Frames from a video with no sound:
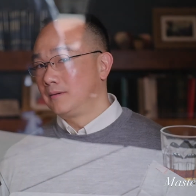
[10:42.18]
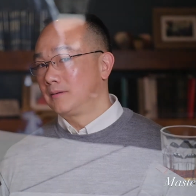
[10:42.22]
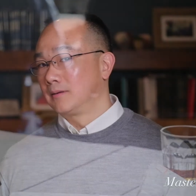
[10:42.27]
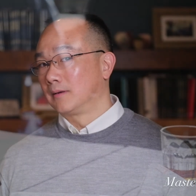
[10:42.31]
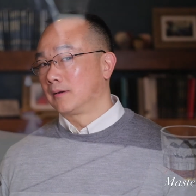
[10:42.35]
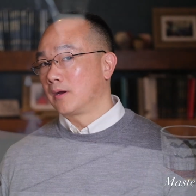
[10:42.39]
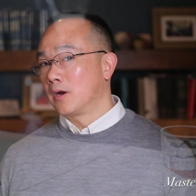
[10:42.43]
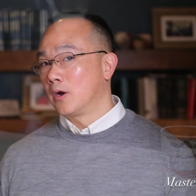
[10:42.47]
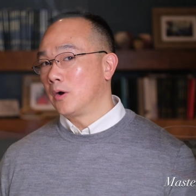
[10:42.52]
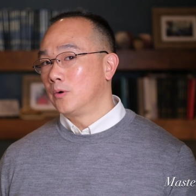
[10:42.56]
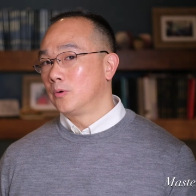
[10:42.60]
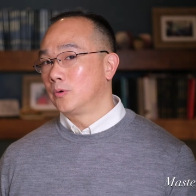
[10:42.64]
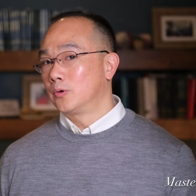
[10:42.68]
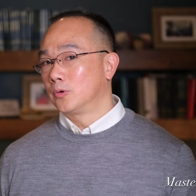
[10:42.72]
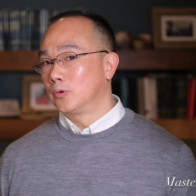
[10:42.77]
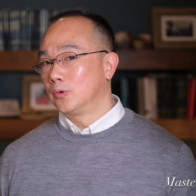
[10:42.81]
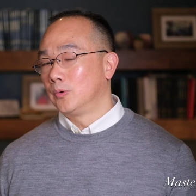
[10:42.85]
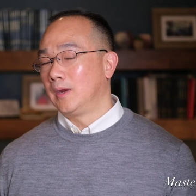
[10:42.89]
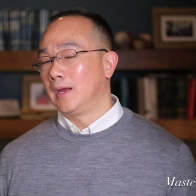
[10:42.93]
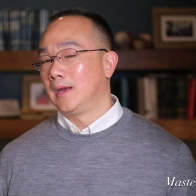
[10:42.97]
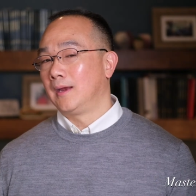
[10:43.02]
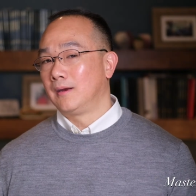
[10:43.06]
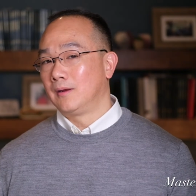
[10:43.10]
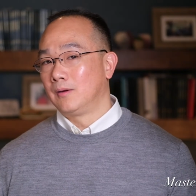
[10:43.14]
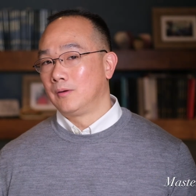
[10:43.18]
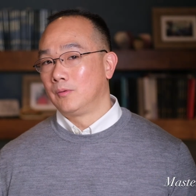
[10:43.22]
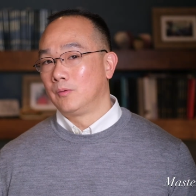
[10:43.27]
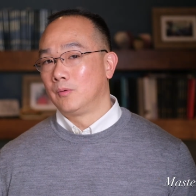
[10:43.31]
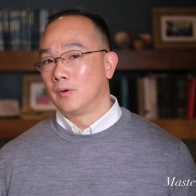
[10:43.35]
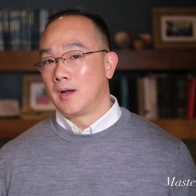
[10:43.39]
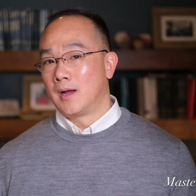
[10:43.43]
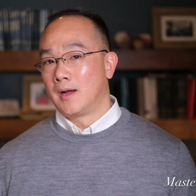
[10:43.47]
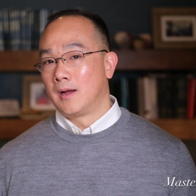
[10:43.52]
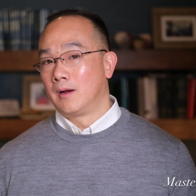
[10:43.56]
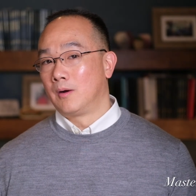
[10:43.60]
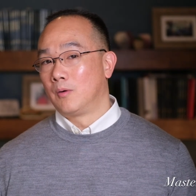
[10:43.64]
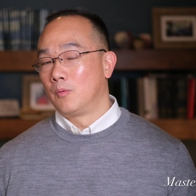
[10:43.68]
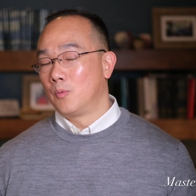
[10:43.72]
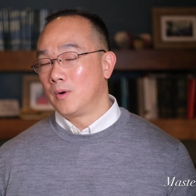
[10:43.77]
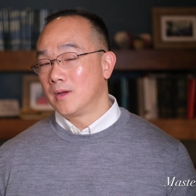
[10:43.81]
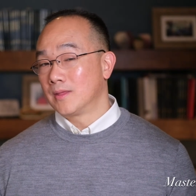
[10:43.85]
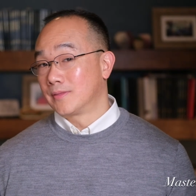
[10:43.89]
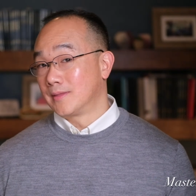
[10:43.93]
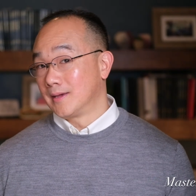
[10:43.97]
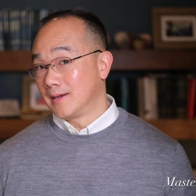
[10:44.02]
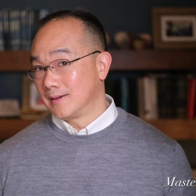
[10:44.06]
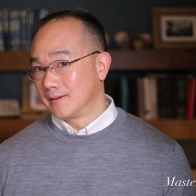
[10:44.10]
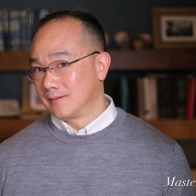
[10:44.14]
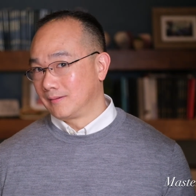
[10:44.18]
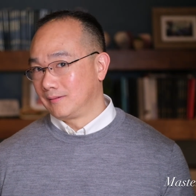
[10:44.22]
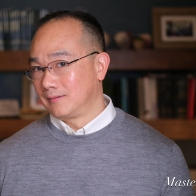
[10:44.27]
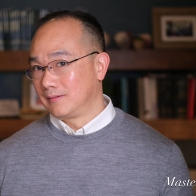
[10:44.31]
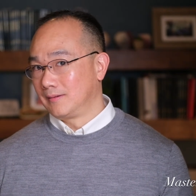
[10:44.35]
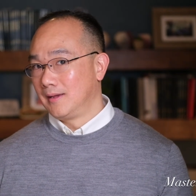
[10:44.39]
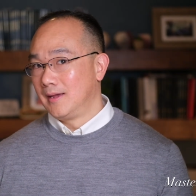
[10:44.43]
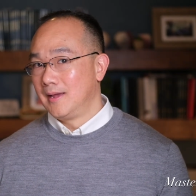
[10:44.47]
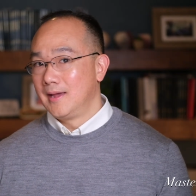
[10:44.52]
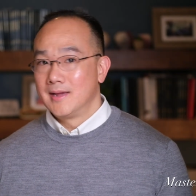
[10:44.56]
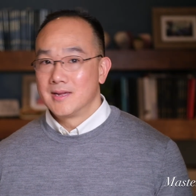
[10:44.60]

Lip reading: co-creating with us,